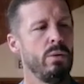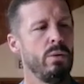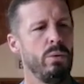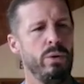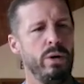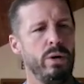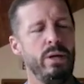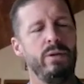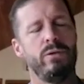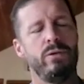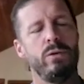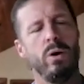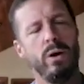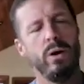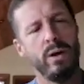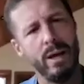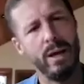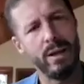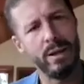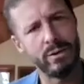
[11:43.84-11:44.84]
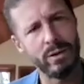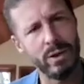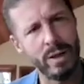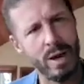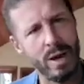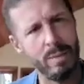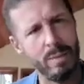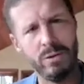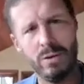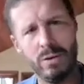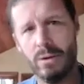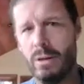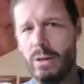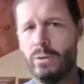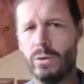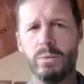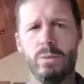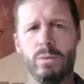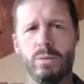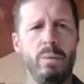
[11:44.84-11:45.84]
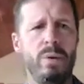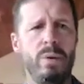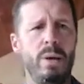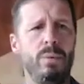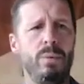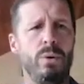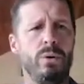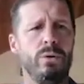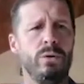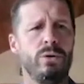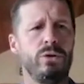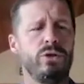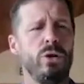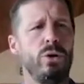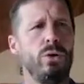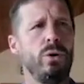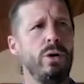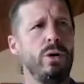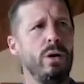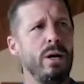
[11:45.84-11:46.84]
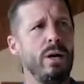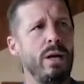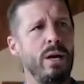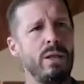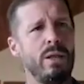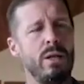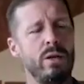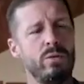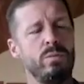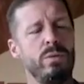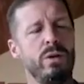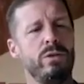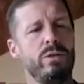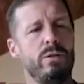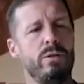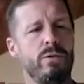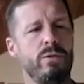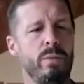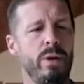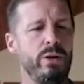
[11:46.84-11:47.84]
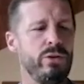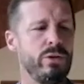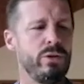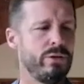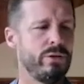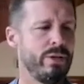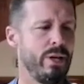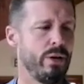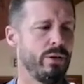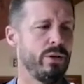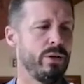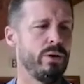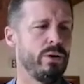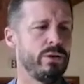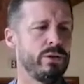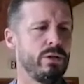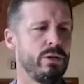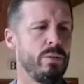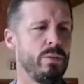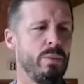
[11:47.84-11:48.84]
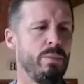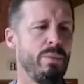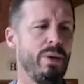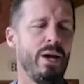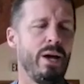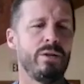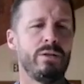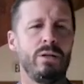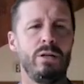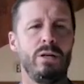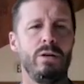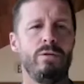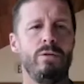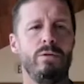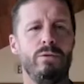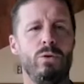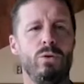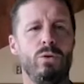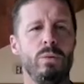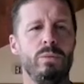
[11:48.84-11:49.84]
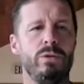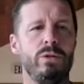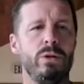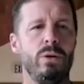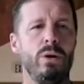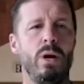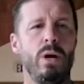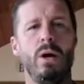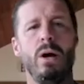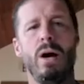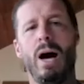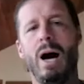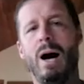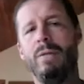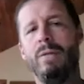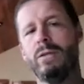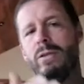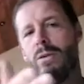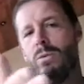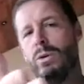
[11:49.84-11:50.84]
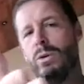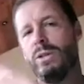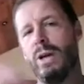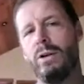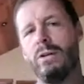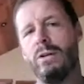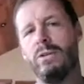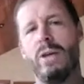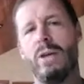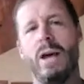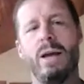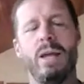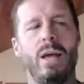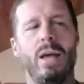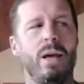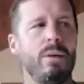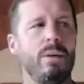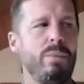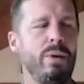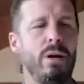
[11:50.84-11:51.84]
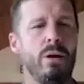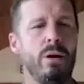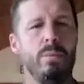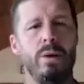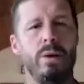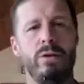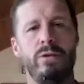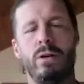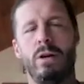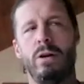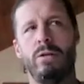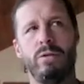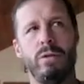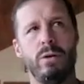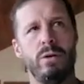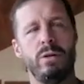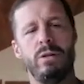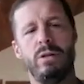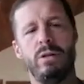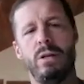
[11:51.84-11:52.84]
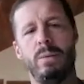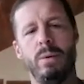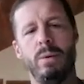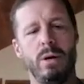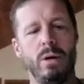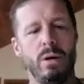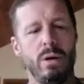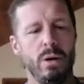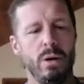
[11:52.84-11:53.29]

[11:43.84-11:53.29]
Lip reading: really? So again, there's a lot of misinformation. These are smart people. So again, this misinformation that's out there is still being passed in different forms. So obviously, reach out to Zach, Ken, Peter, myself, the team.